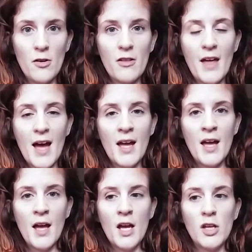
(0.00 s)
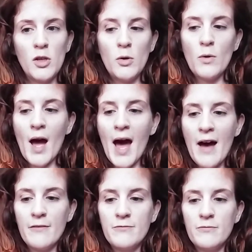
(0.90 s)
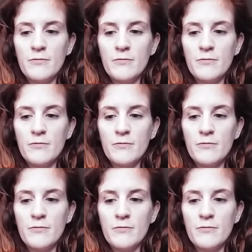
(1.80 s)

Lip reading: or that you have